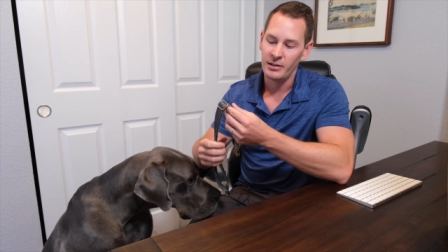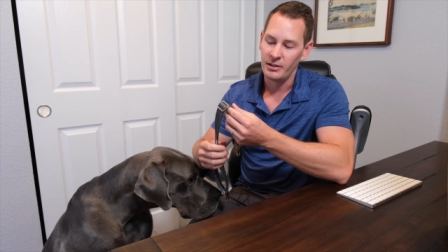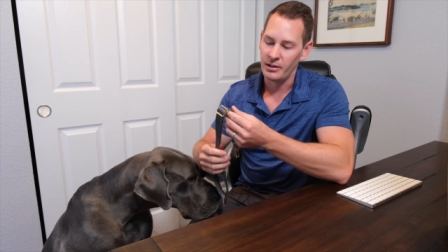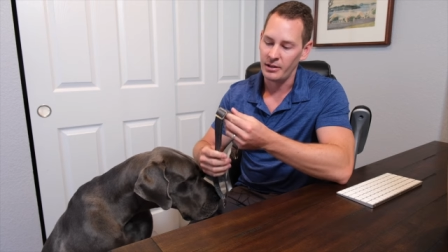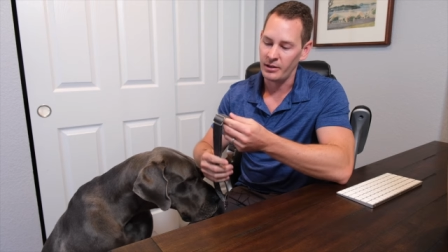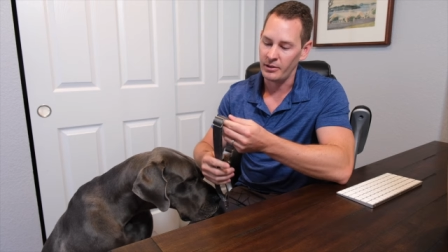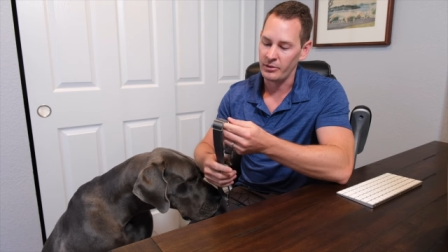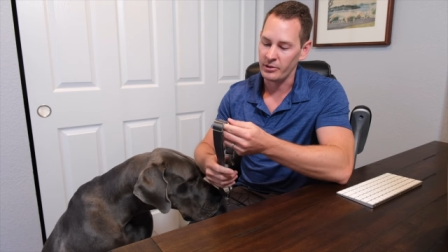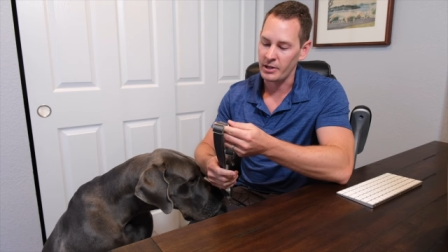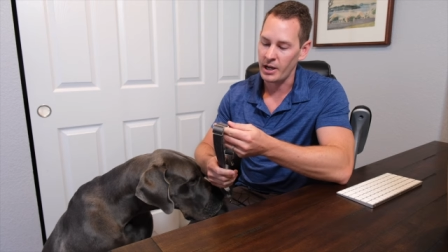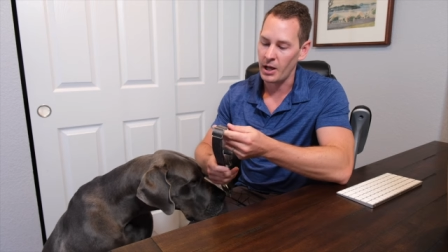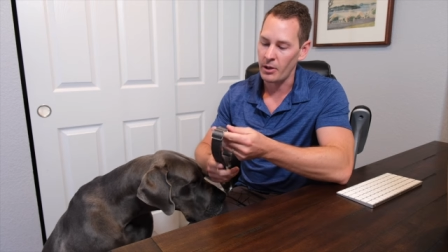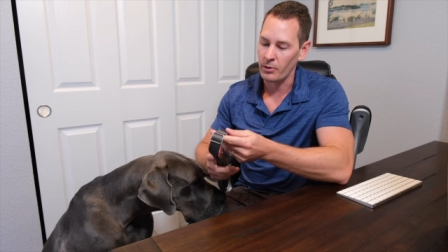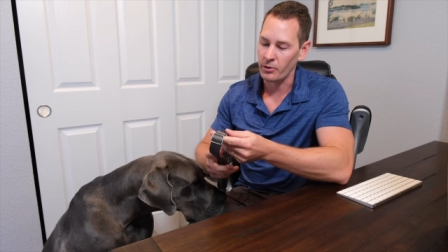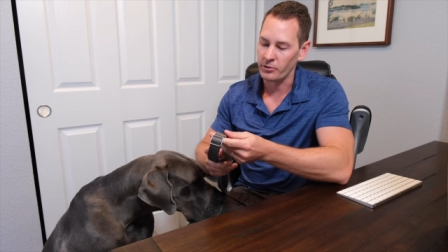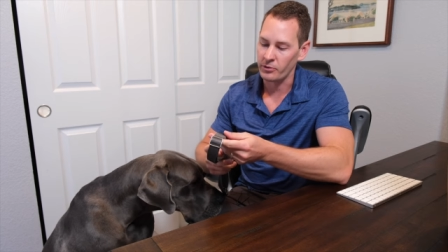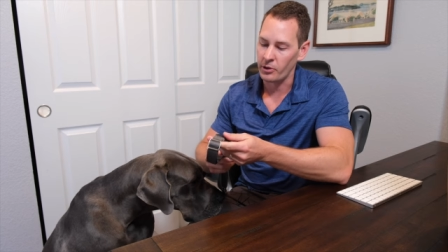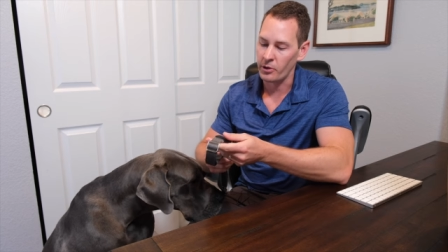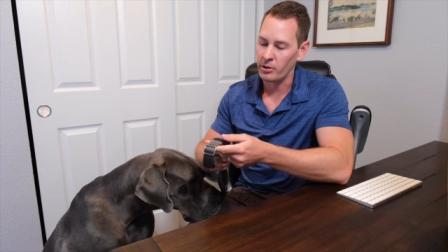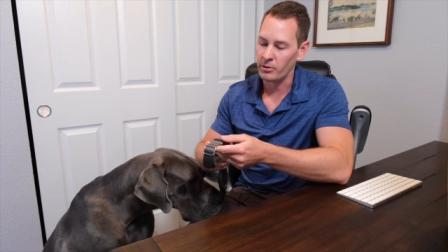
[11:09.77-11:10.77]
Uh, the
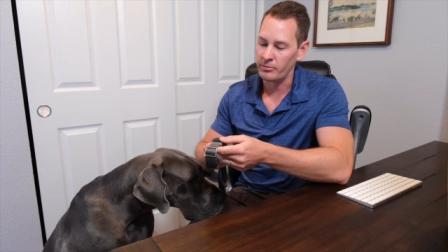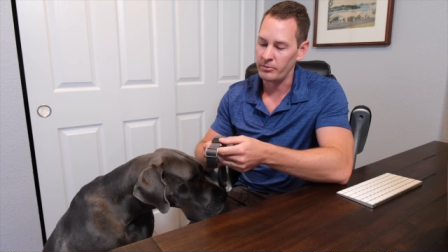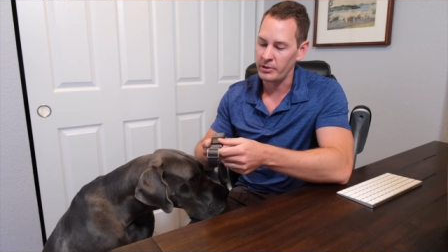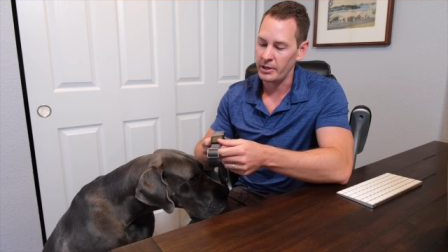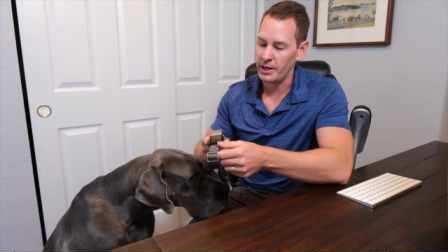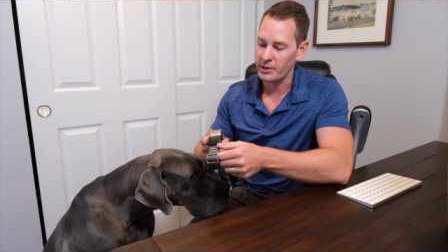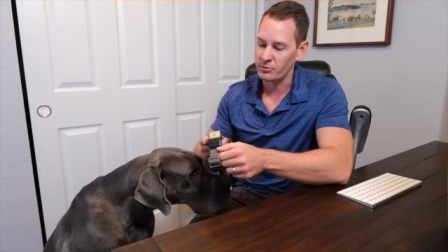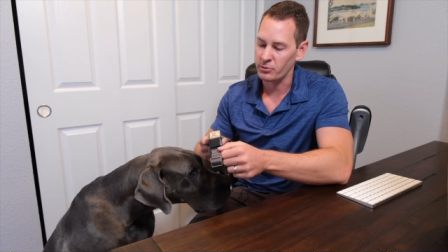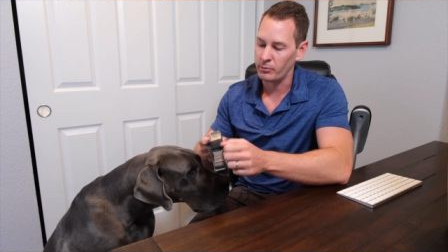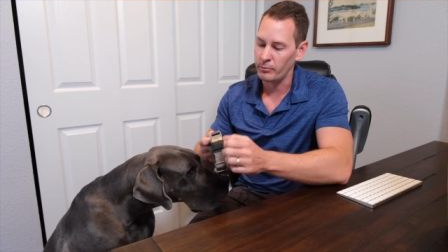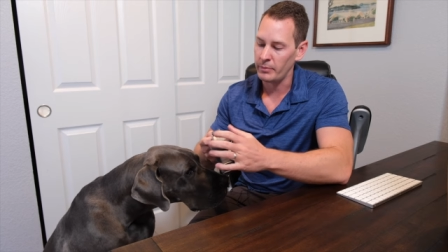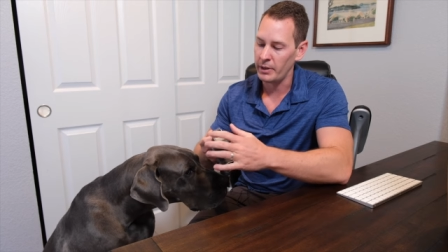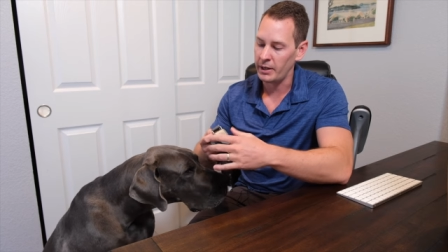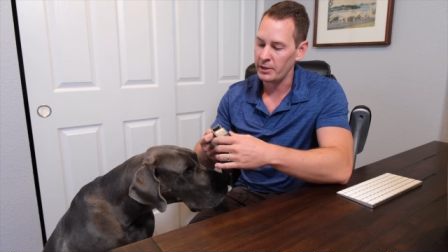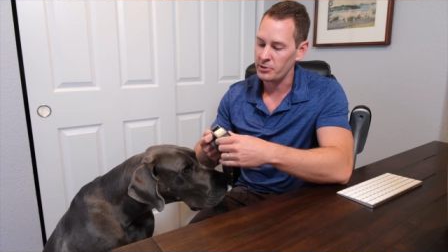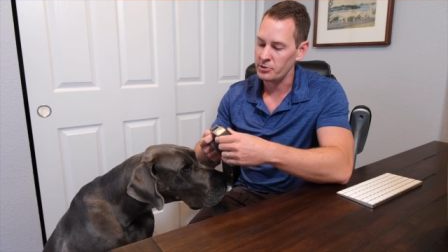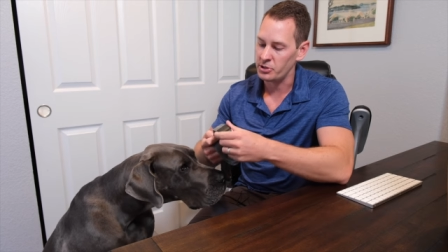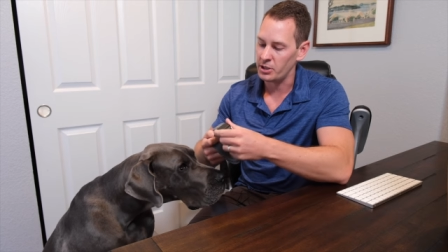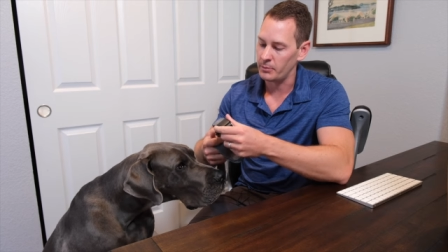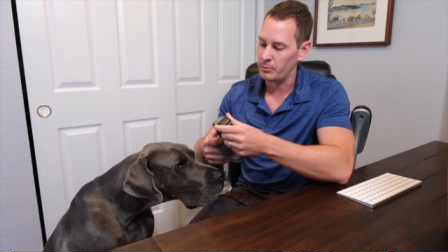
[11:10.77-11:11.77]
collars off the actual
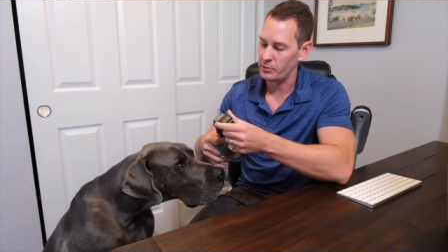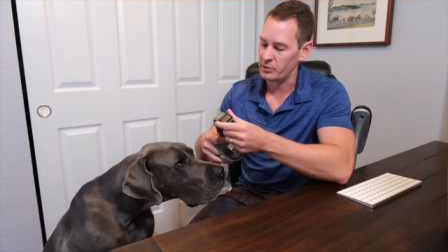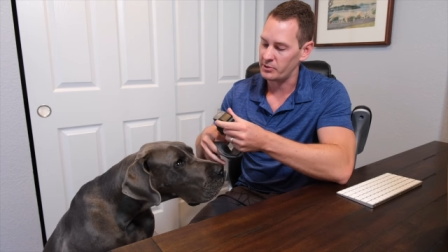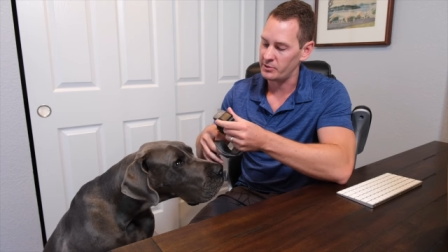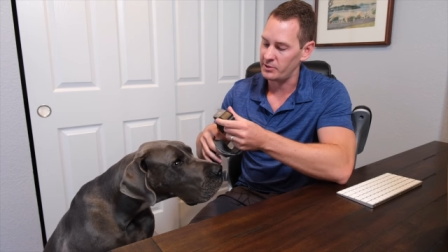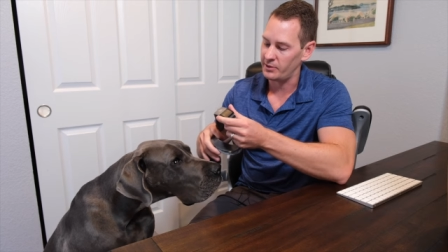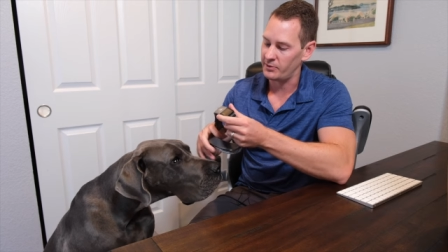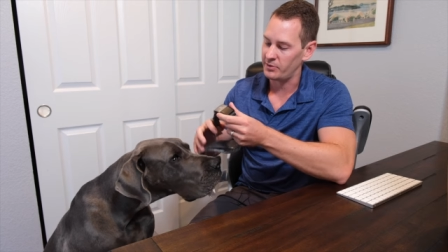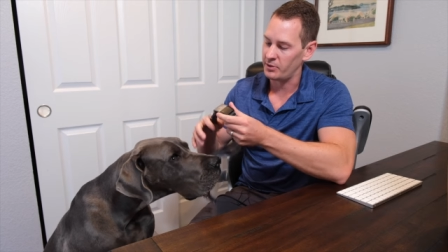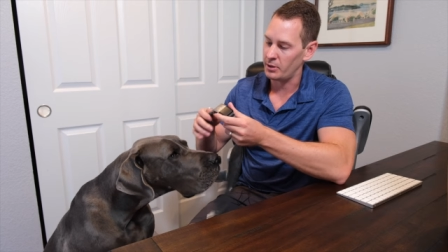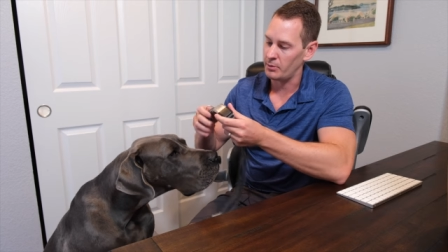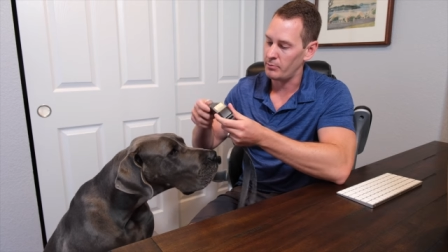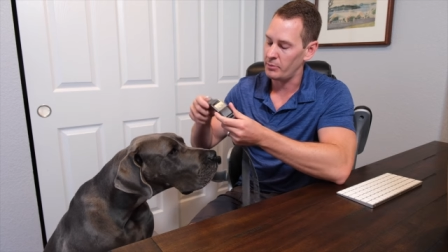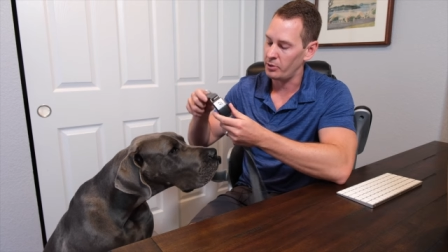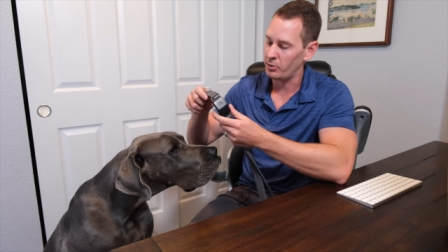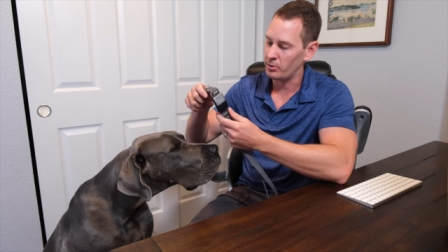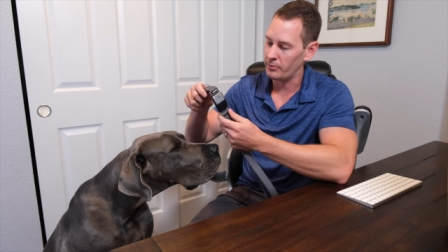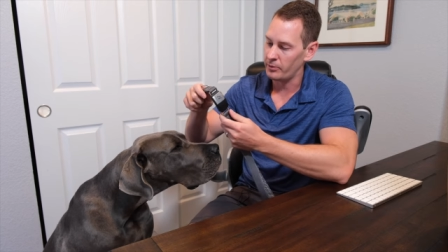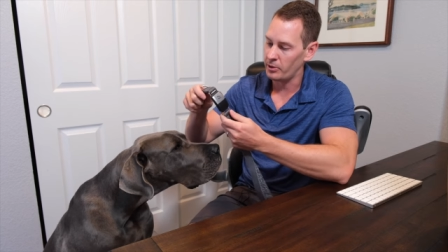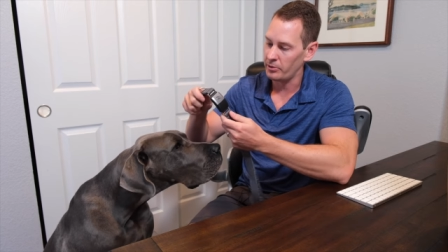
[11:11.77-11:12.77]
main chip, which sits in the
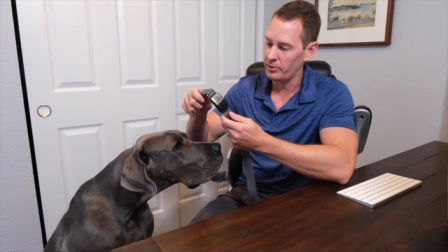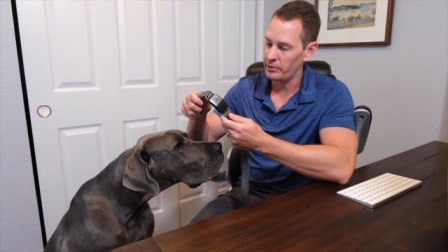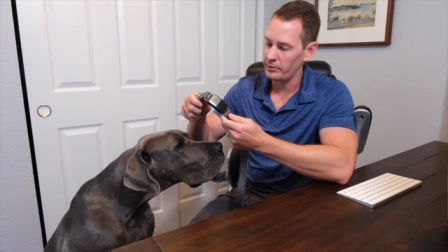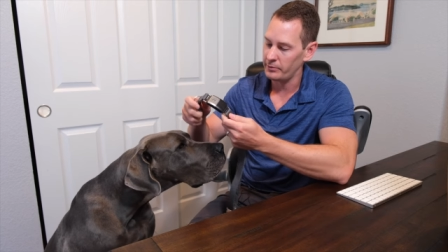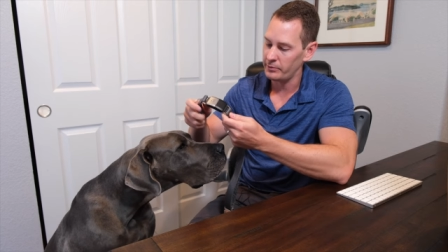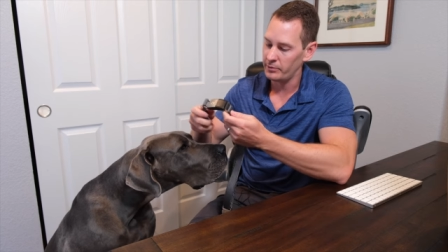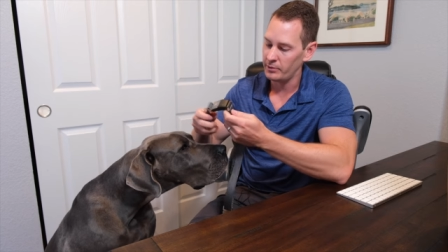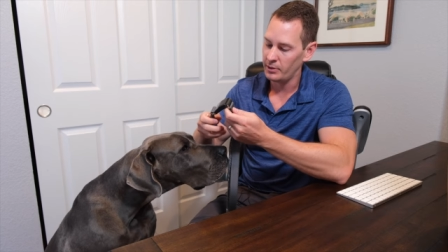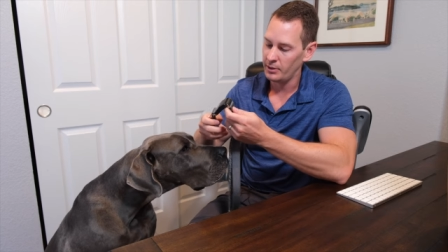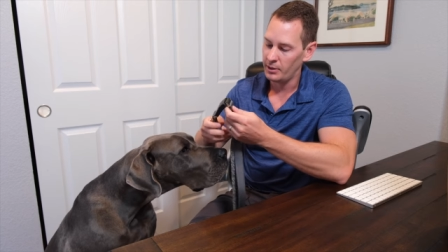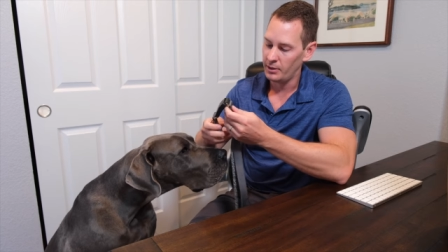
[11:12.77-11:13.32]
middle of all this.